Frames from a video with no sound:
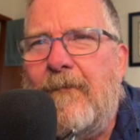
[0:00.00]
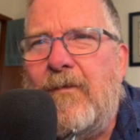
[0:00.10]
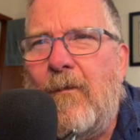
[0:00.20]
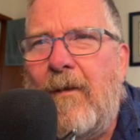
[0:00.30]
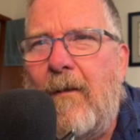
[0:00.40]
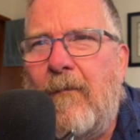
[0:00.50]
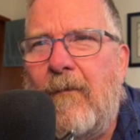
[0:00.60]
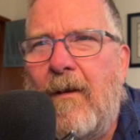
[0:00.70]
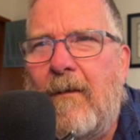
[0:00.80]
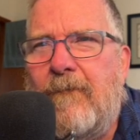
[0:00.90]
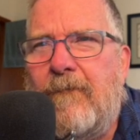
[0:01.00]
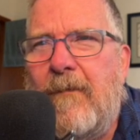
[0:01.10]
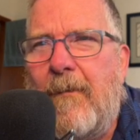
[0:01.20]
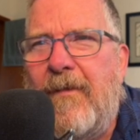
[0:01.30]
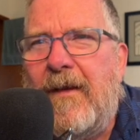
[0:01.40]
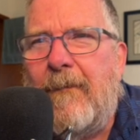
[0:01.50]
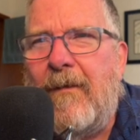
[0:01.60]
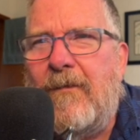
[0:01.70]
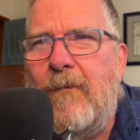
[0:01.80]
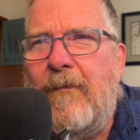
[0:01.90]
So I'm thinking
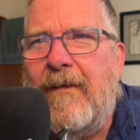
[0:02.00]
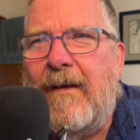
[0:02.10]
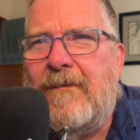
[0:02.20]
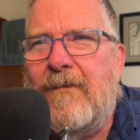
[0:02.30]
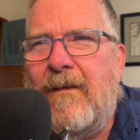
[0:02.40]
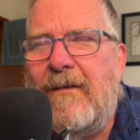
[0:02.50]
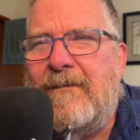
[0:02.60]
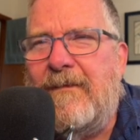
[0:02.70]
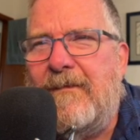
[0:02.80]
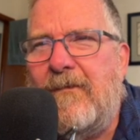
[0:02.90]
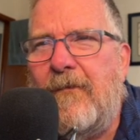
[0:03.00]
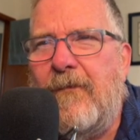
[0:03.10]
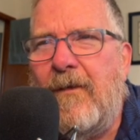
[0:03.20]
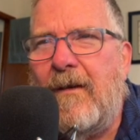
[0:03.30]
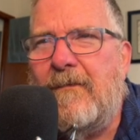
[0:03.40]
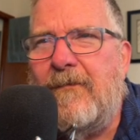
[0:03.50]
about doing that so that it's easier for you guys to